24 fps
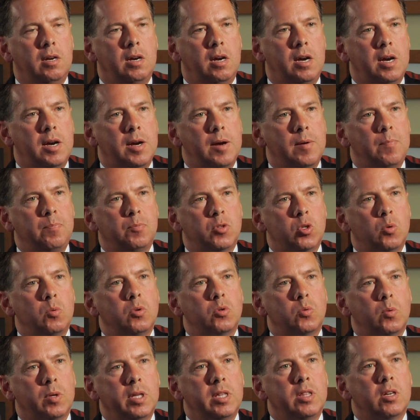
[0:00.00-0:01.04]
so it
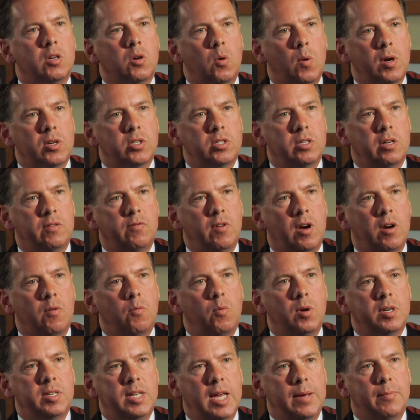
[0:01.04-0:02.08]
was really the question of
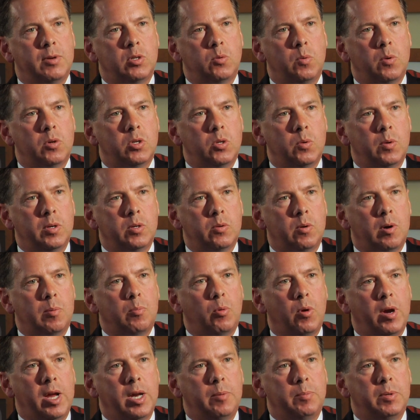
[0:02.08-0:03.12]
what damage we were doing to our
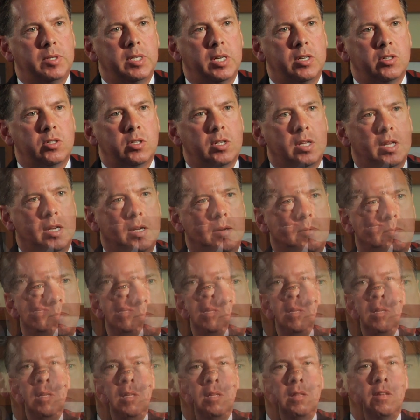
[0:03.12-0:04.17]
brand potentially.
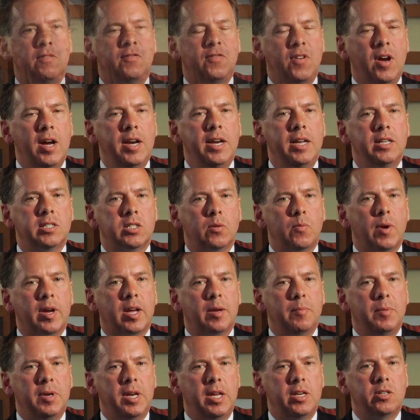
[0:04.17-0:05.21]
The findings and
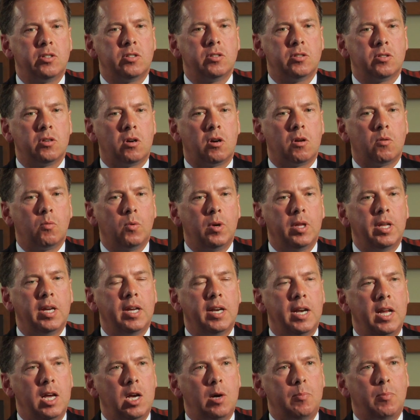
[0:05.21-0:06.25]
recommendations are really
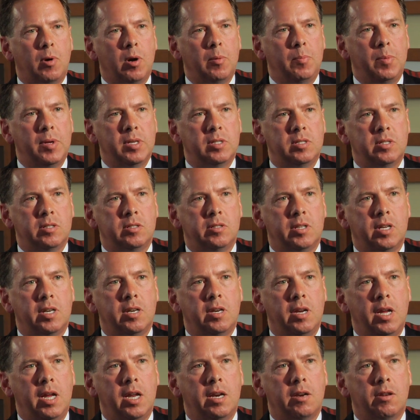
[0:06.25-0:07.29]
going to help our business
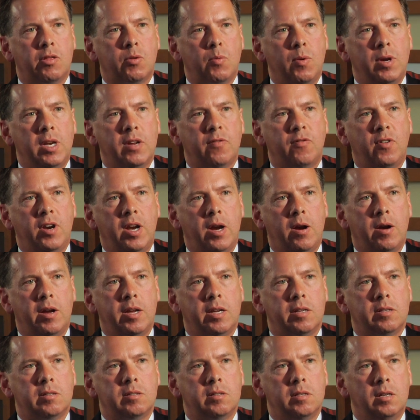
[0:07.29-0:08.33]
in three different
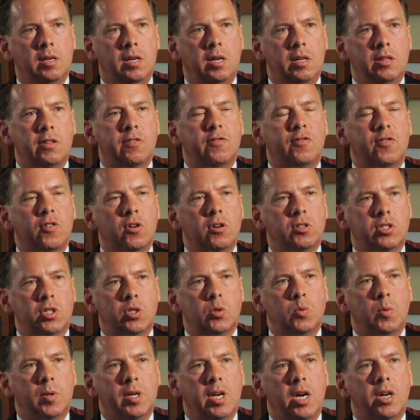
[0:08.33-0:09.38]
areas. The first
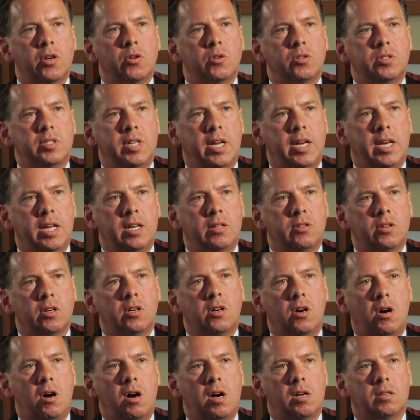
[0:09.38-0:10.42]
is really understanding the
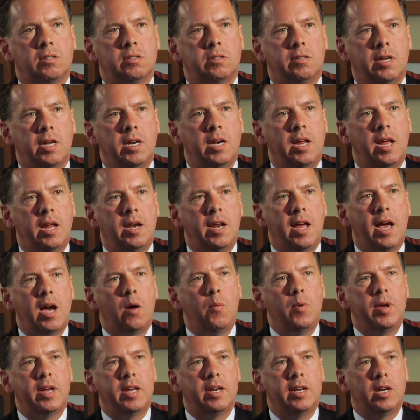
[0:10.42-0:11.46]
cost and how
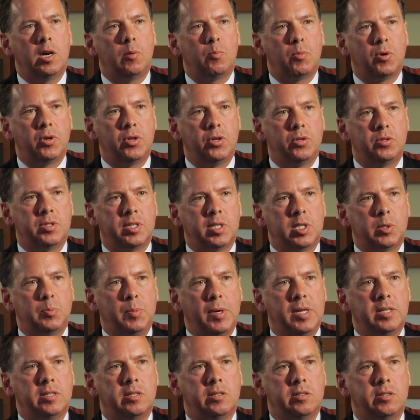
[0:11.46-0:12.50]
we can help reduce
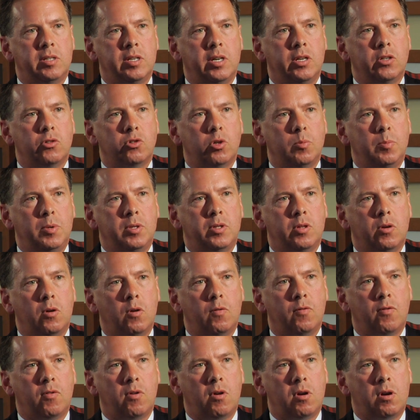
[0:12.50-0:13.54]
expenses and contribute to the
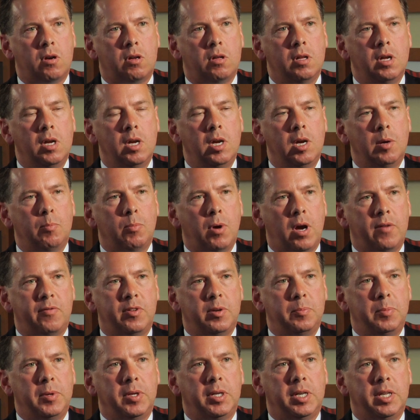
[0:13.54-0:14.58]
overall
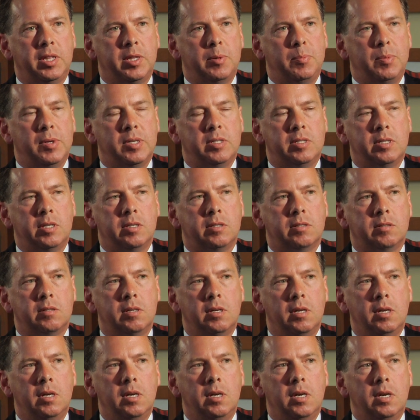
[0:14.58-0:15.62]
profitability of the business.
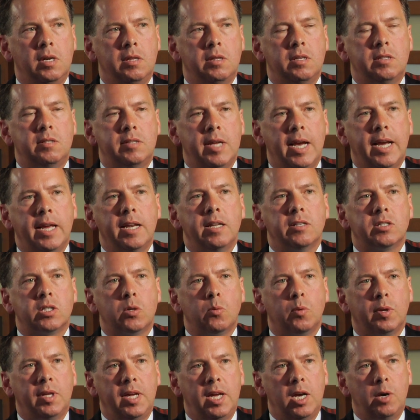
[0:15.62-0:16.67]
The second, it's
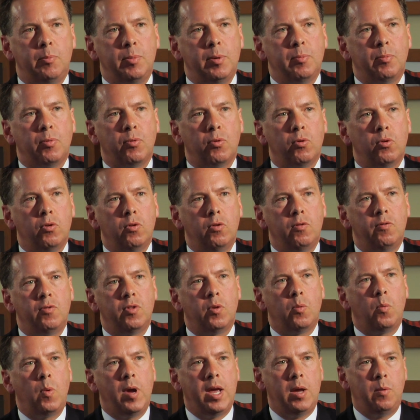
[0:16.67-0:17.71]
going to really help improve
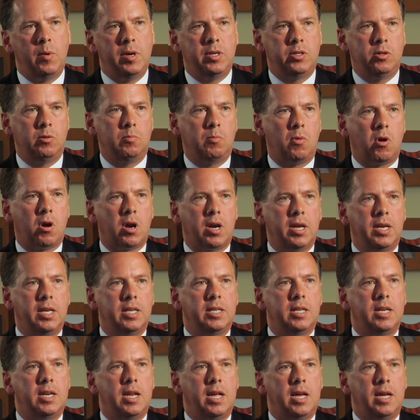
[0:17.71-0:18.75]
the way we do
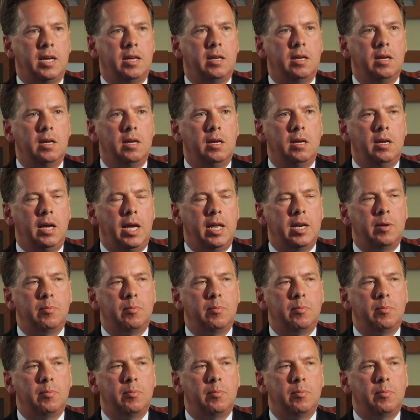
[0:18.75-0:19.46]
marketing today and